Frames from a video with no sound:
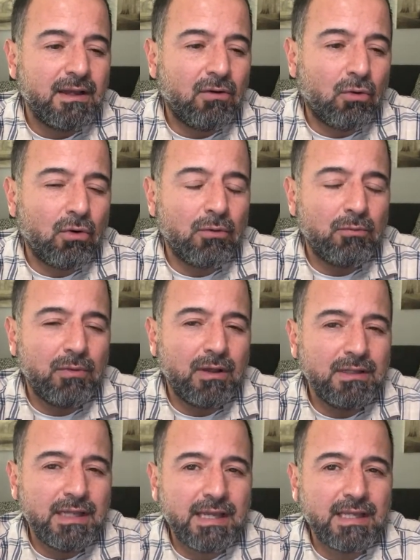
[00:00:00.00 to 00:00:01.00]
or
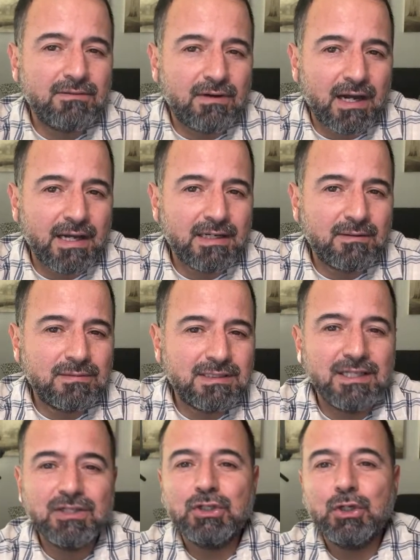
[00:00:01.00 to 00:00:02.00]
negative items, and
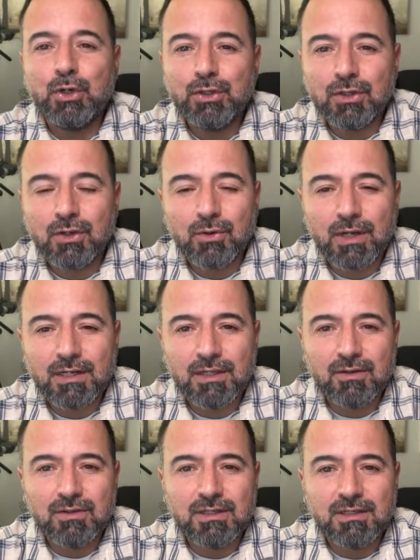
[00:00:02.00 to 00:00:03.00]
then you go to your credit
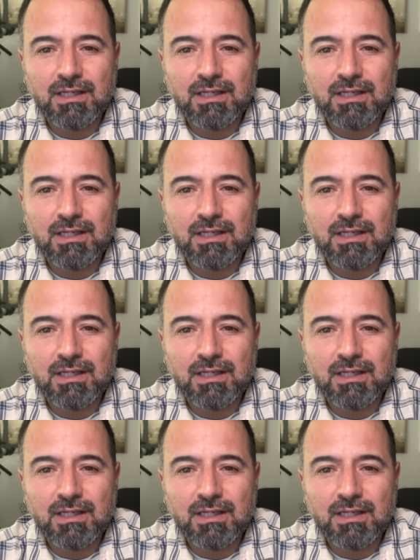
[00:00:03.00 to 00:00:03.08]
union